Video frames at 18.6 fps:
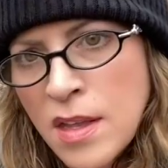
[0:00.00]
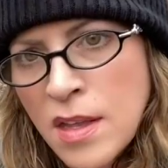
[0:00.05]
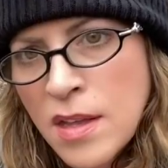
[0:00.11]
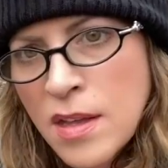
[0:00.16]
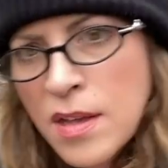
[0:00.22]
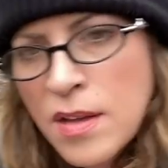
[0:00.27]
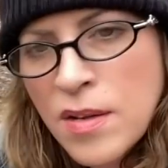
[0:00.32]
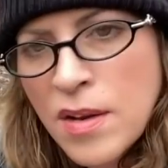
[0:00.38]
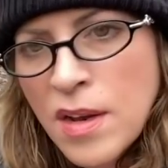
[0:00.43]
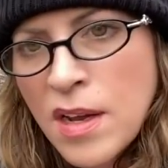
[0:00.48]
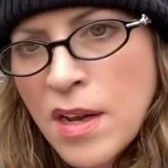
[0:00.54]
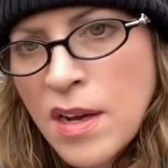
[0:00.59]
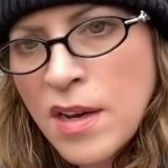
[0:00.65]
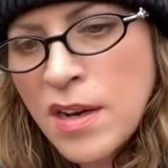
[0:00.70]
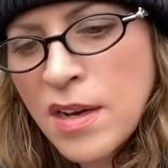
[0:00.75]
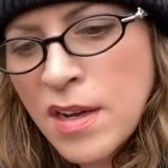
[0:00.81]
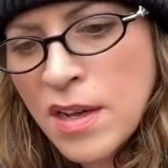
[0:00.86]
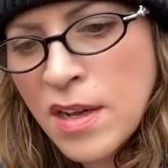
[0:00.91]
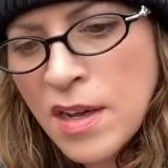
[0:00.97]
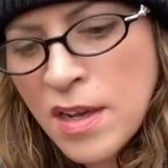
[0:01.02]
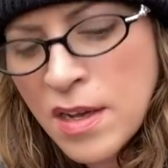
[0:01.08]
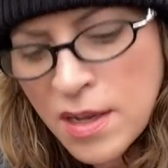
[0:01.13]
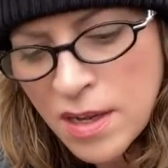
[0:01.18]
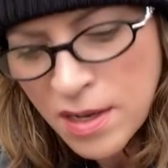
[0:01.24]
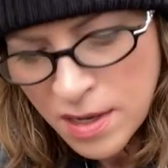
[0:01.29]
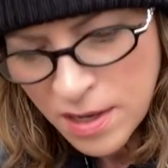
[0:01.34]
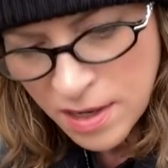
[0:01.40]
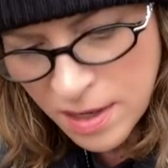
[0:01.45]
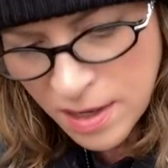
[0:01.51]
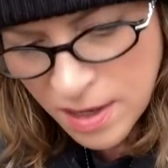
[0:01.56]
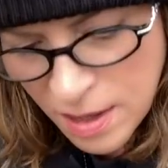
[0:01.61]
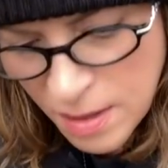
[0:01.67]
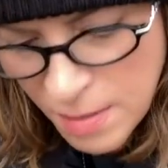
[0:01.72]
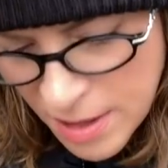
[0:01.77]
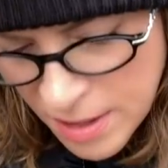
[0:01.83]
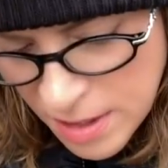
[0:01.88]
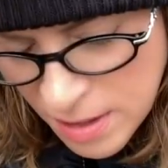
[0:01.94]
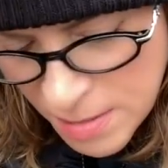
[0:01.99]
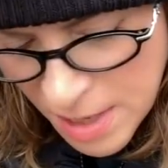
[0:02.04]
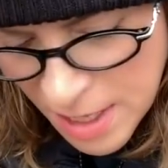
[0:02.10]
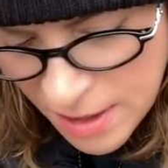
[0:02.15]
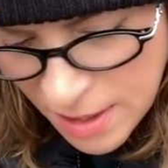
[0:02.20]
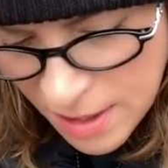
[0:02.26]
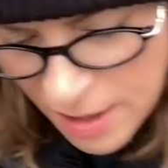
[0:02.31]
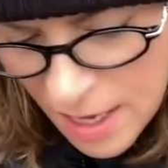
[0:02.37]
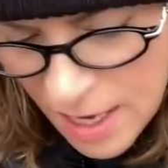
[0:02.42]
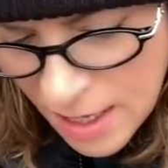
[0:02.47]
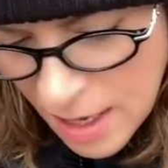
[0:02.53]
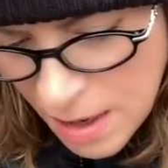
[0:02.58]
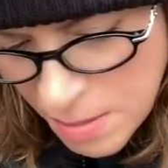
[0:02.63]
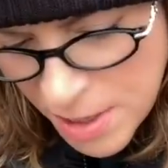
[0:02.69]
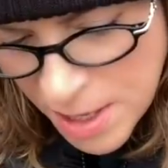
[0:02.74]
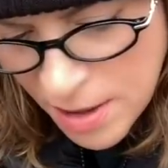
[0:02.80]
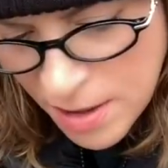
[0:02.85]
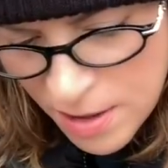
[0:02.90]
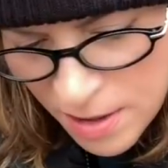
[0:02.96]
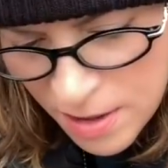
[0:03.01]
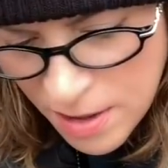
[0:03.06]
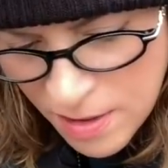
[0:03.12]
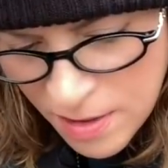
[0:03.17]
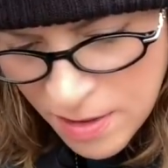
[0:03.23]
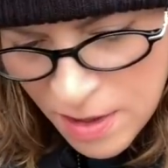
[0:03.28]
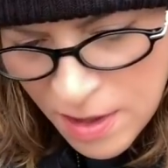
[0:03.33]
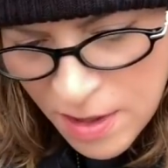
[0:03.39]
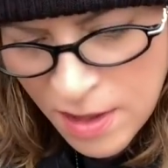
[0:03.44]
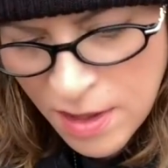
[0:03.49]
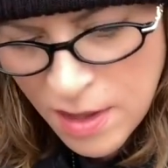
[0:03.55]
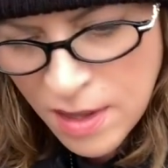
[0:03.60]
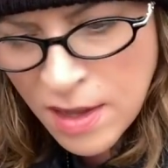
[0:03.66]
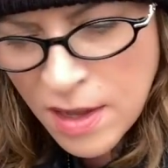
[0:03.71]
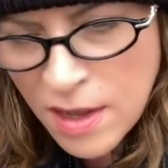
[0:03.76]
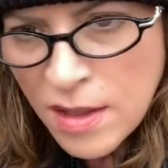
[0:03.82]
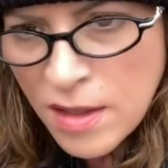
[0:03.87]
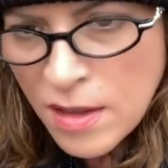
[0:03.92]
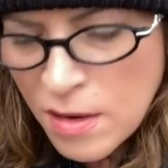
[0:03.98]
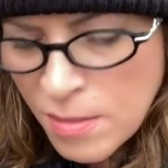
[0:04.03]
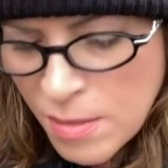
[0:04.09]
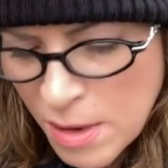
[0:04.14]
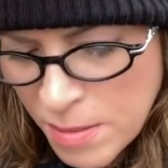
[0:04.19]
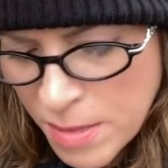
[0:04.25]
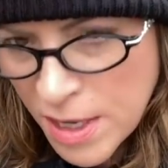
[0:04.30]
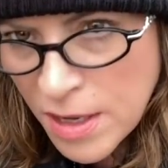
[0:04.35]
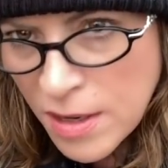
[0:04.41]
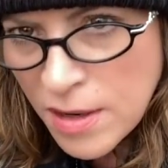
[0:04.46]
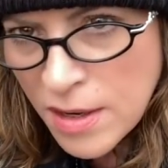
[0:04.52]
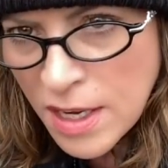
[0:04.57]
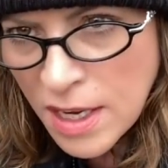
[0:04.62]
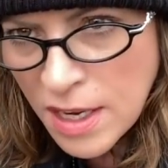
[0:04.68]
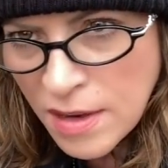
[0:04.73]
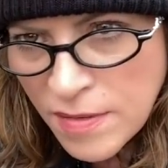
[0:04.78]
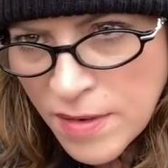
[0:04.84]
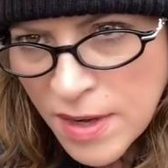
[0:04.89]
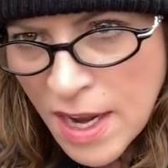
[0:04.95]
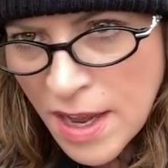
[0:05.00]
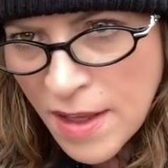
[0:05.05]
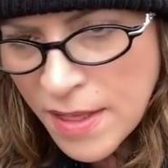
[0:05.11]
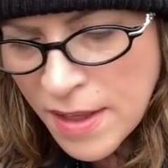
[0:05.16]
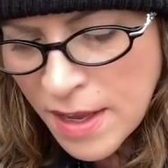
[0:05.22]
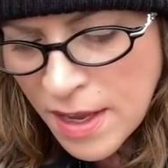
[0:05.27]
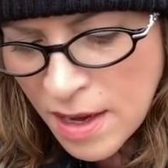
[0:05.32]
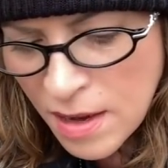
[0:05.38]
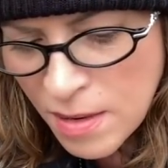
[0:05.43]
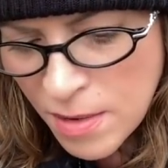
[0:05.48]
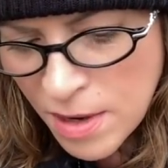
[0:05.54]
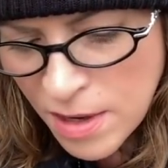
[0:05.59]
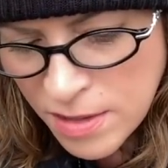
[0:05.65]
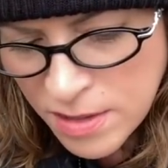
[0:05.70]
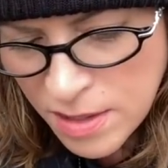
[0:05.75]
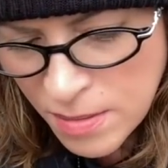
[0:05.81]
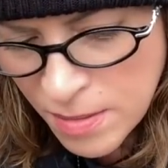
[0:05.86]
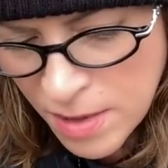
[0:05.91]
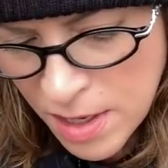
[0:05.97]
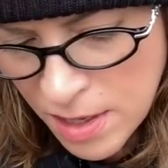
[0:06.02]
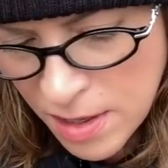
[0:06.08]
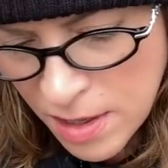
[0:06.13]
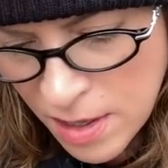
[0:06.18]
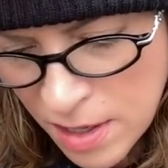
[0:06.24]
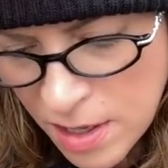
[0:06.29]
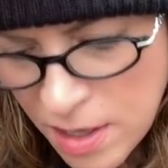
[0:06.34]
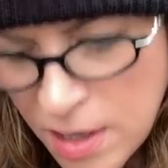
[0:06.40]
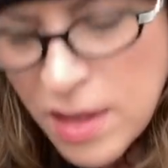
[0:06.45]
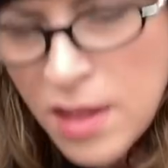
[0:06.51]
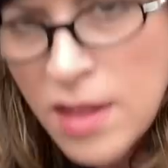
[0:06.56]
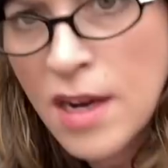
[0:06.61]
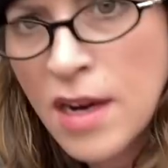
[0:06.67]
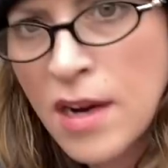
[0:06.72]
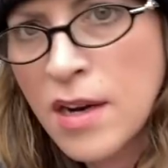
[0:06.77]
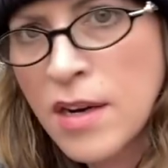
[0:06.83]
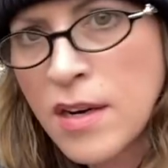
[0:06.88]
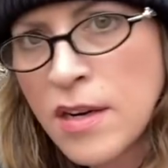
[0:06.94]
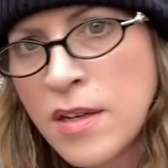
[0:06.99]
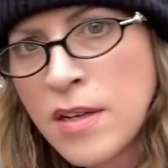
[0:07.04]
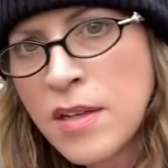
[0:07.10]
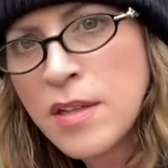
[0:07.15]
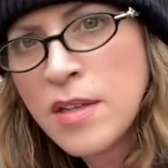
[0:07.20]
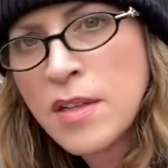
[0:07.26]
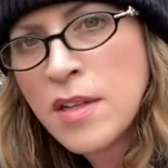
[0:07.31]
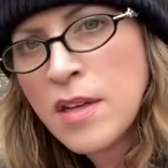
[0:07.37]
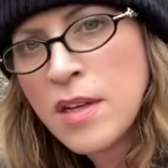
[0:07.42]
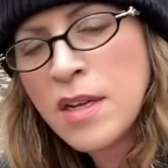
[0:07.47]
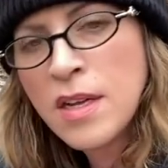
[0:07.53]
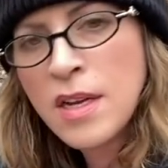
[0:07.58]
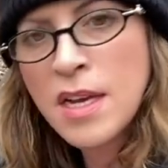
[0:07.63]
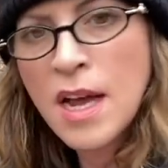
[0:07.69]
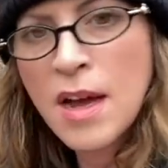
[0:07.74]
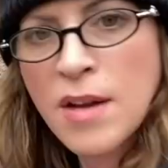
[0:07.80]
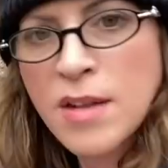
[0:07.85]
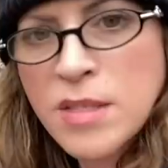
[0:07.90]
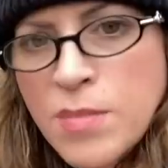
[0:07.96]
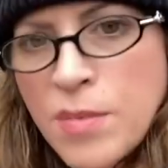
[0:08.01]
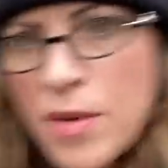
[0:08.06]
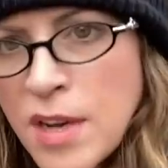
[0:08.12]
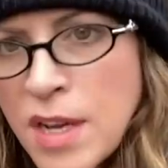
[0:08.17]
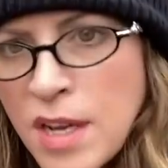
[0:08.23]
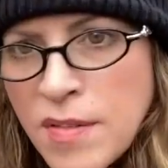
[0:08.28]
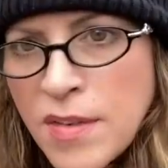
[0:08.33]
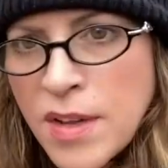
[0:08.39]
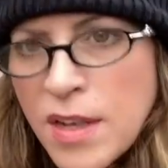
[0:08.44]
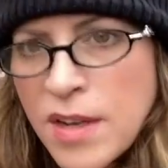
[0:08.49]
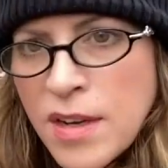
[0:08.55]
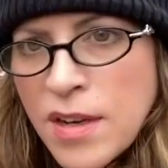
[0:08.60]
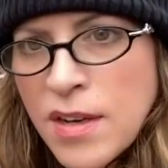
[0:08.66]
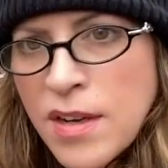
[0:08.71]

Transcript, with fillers: Hold on. I'm gonna have to make the leg up here a little bit bigger to even out the camera somewhat. There, now it's more even.